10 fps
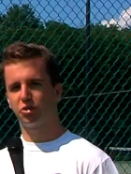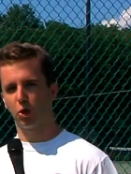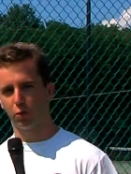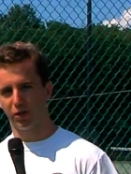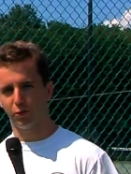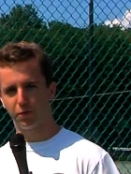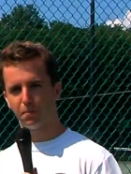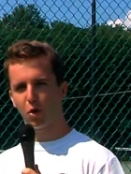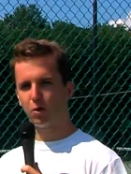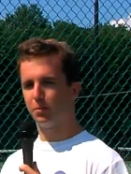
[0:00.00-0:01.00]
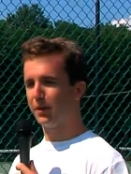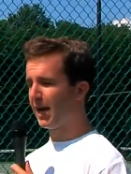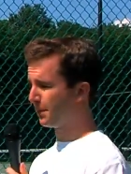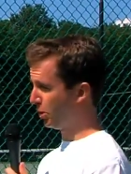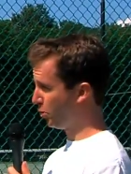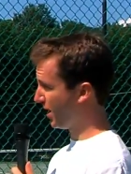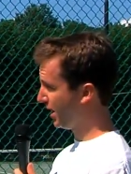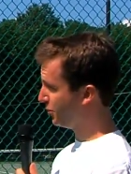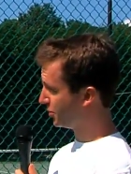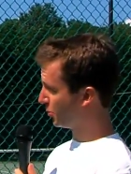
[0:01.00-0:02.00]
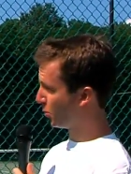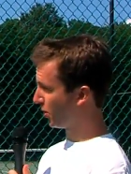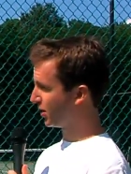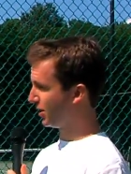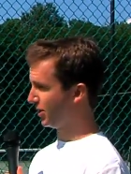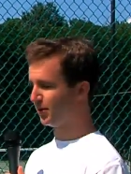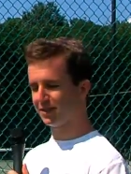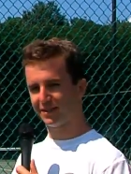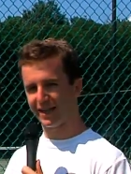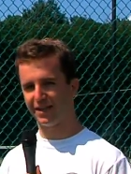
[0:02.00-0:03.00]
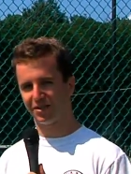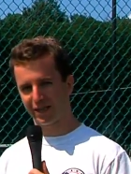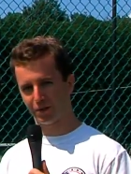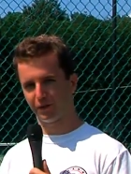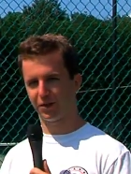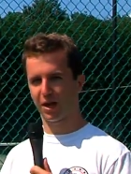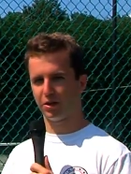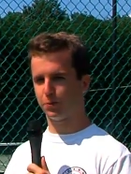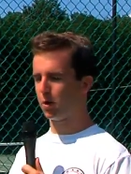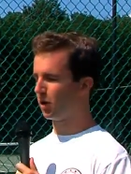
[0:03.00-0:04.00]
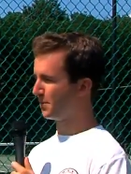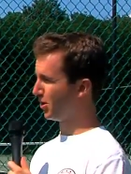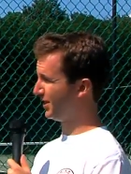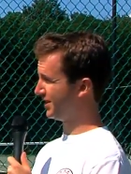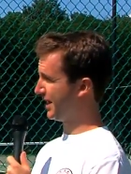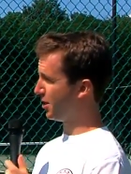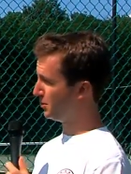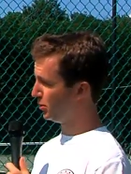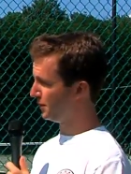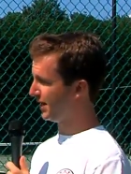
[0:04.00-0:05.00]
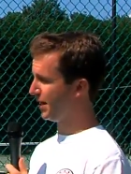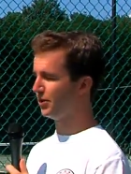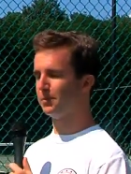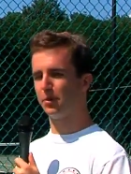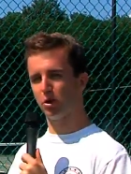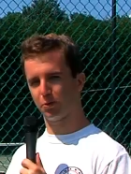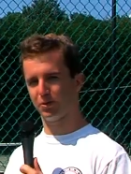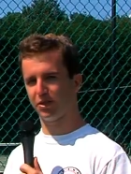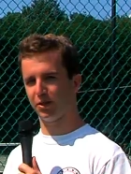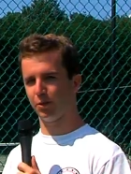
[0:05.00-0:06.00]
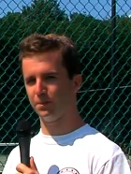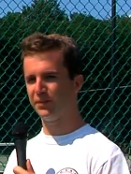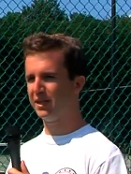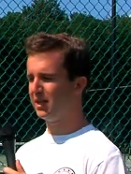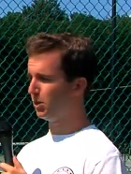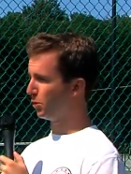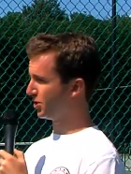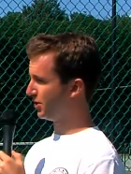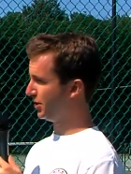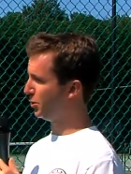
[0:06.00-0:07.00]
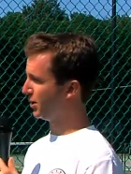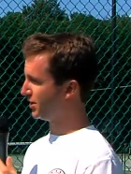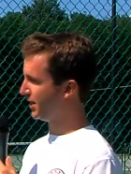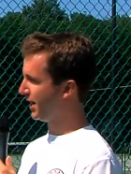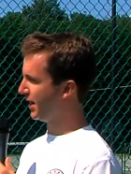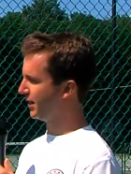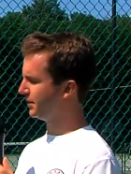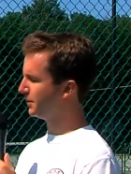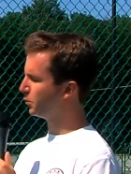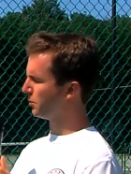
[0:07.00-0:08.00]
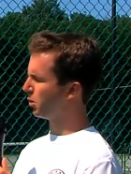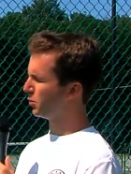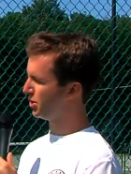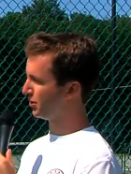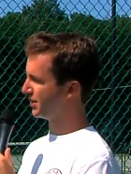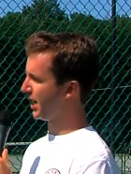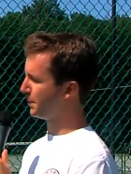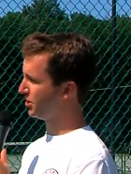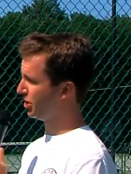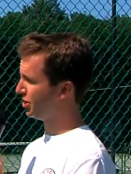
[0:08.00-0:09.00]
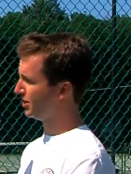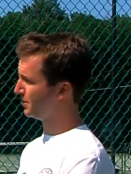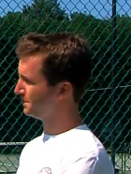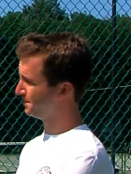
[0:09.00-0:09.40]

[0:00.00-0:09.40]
So we're here with Martin Blackman, who I used to work under at the Tennis Center at College Park. Martin has now moved down to Boca Raton. He works at the USTA. And Martin, what's your exact position there?